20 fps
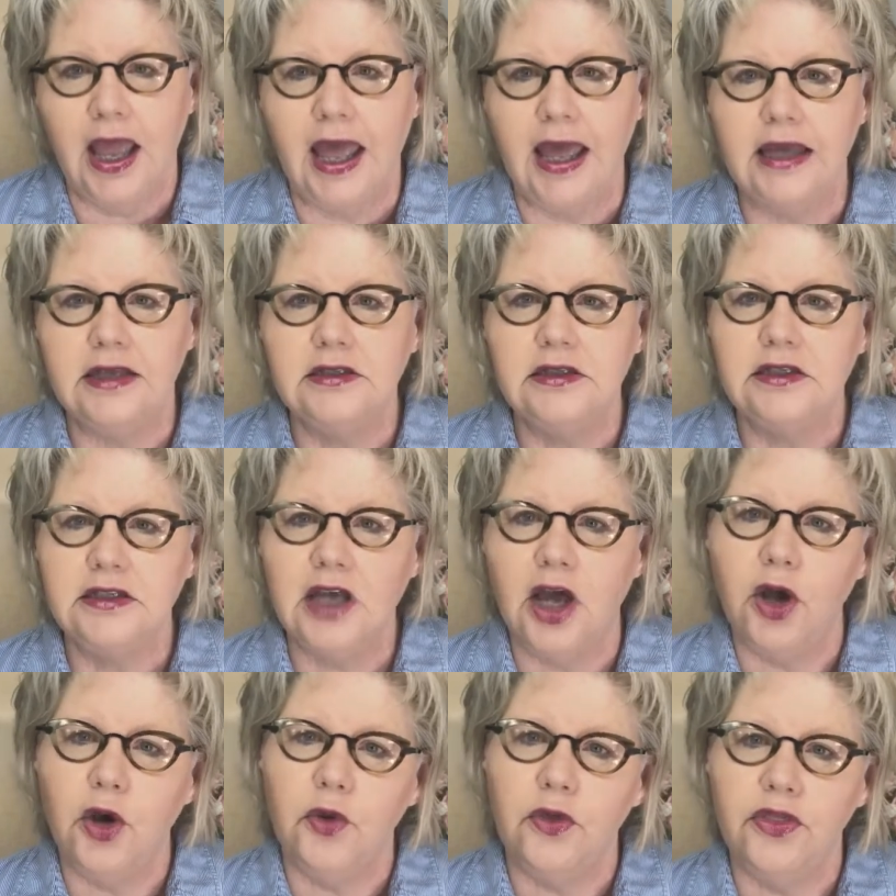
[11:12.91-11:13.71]
And
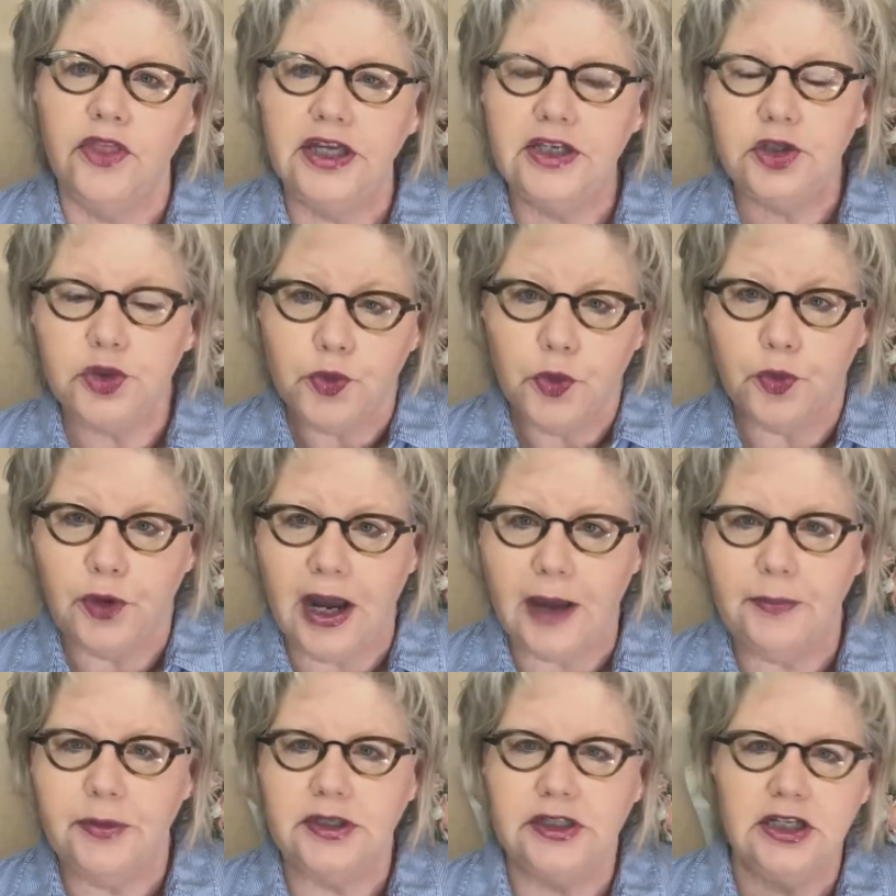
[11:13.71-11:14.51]
so this
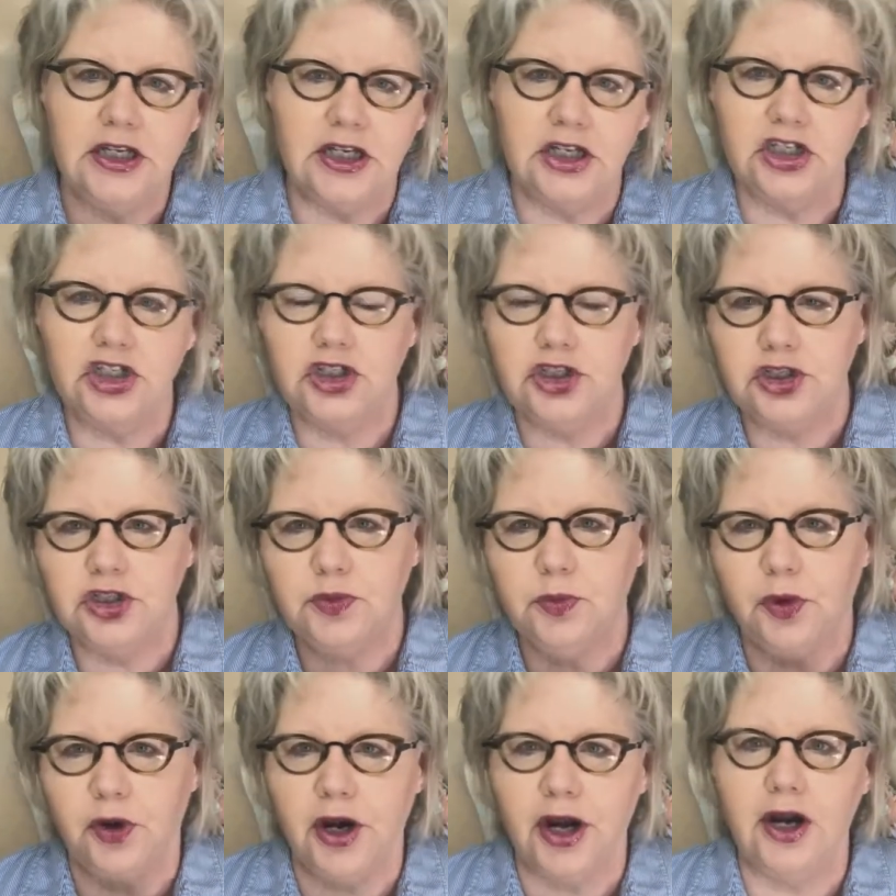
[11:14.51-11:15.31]
repetitious
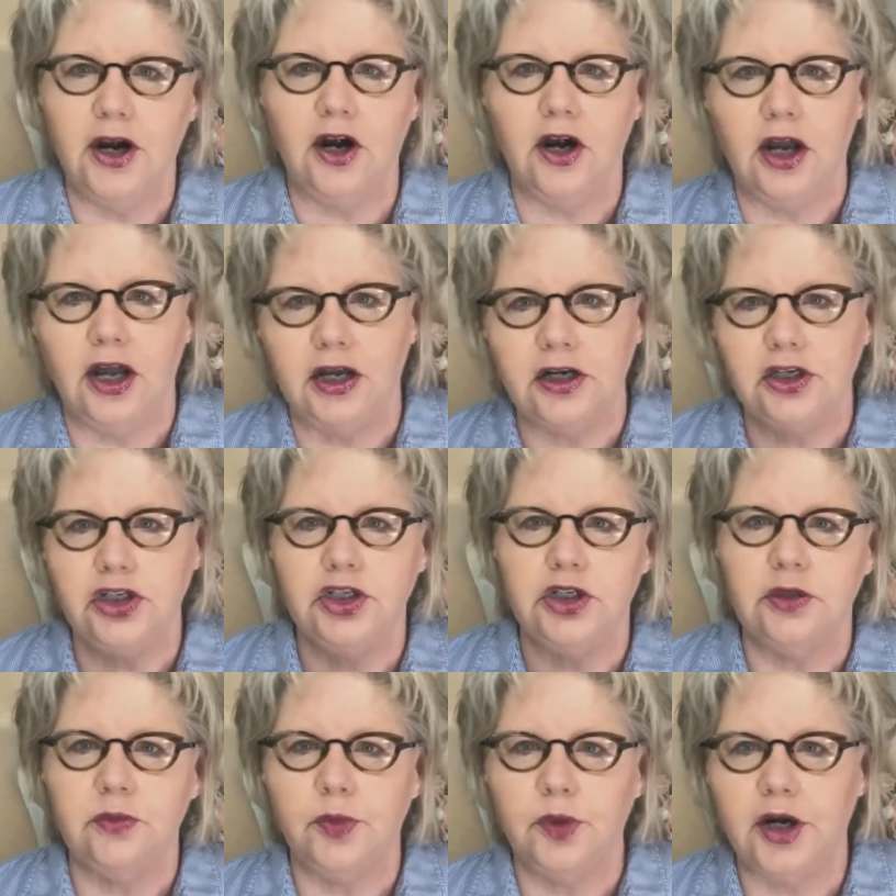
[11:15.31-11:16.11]
prayer
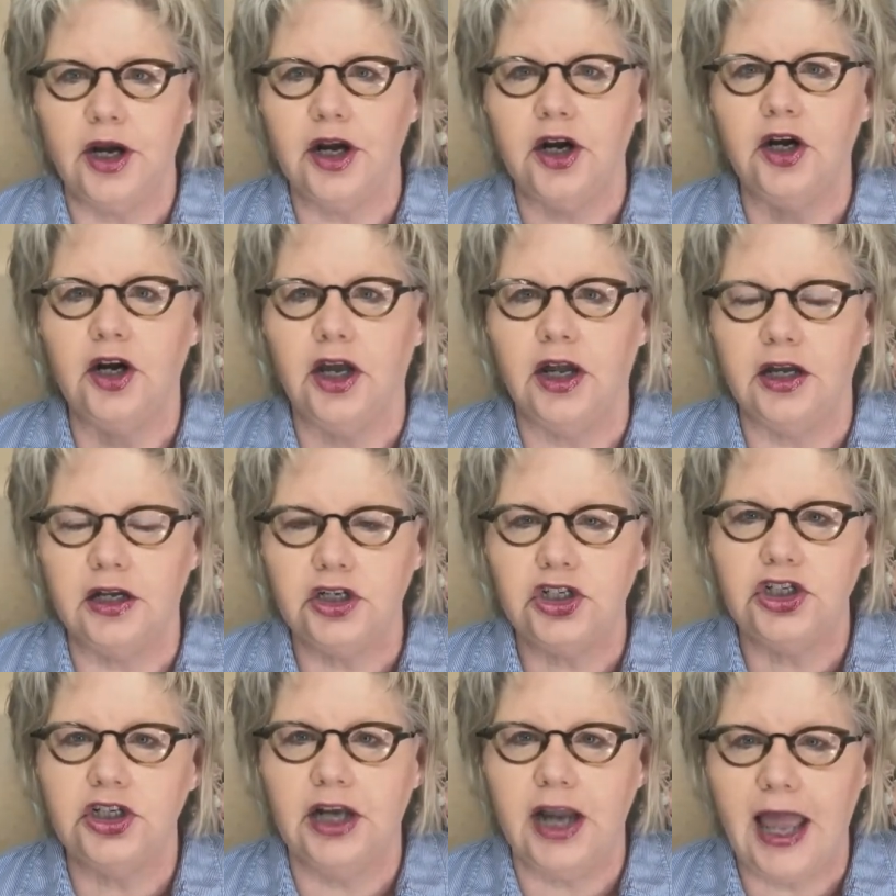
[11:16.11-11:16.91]

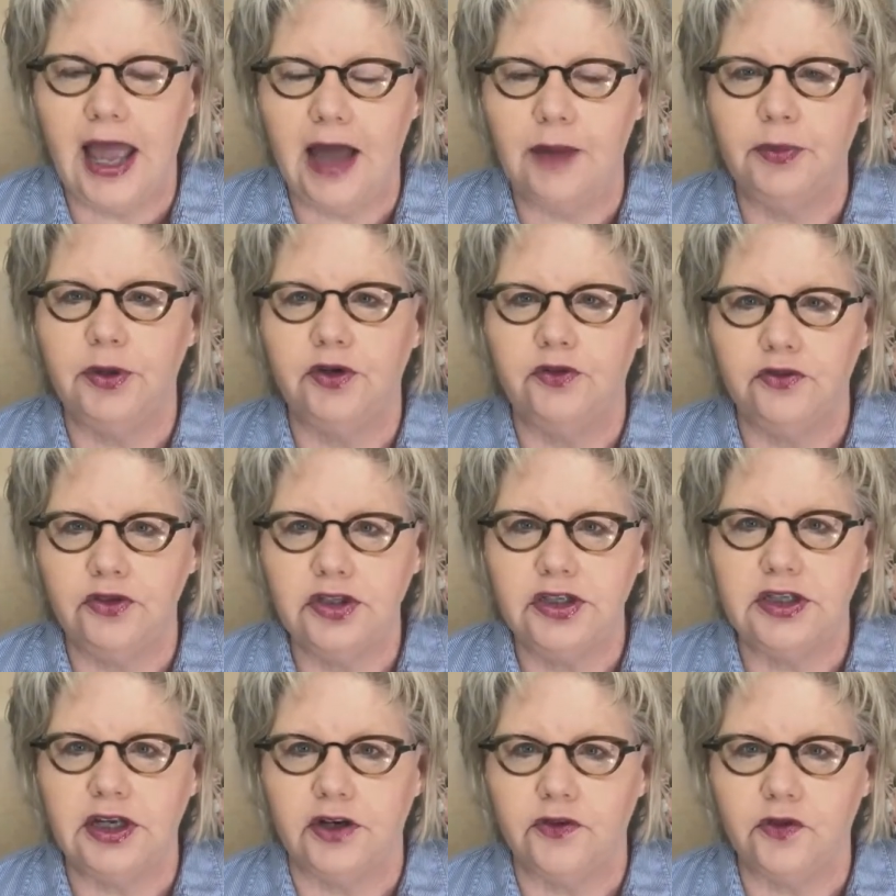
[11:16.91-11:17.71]
unction happened for
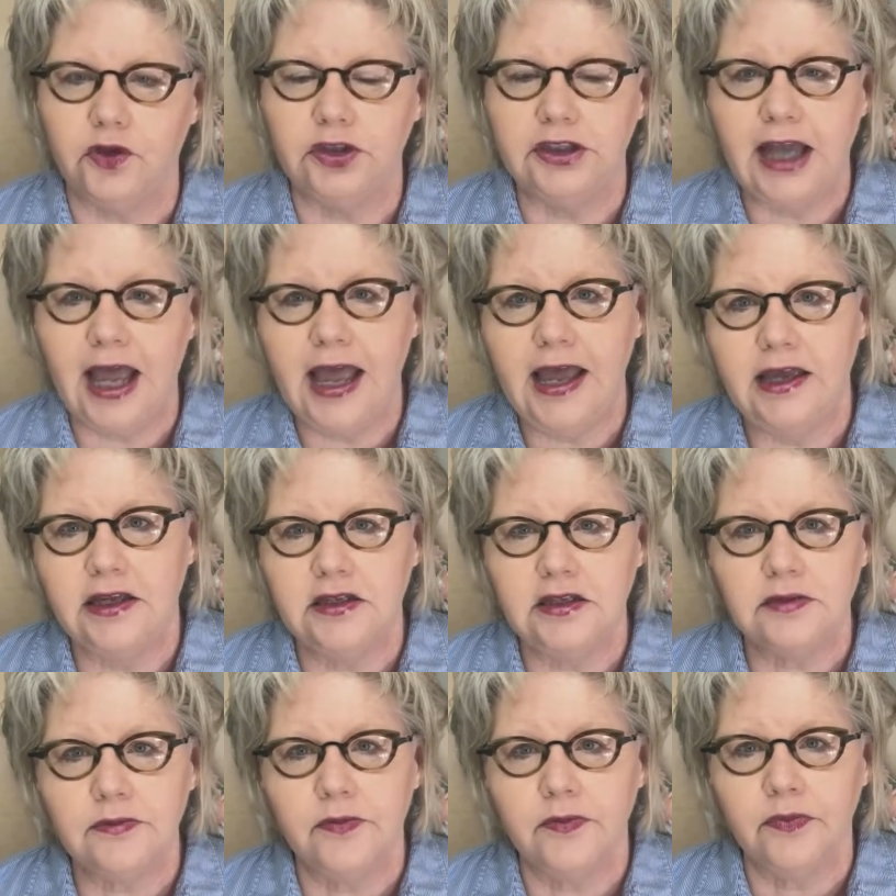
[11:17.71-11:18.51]
several
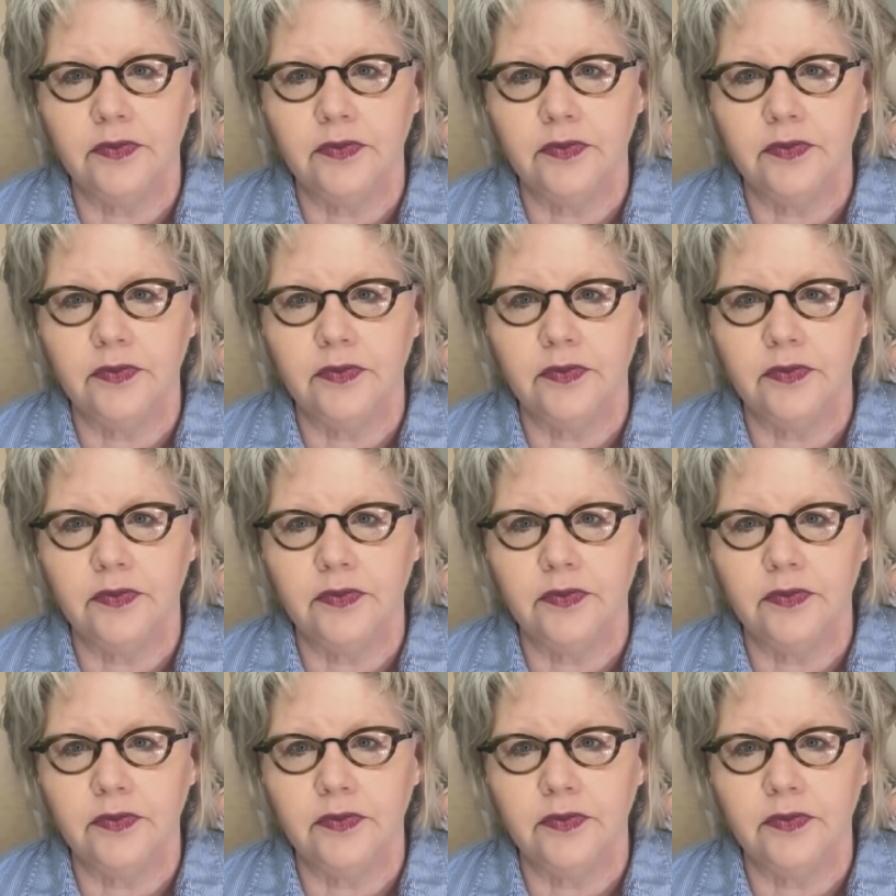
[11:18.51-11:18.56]
days.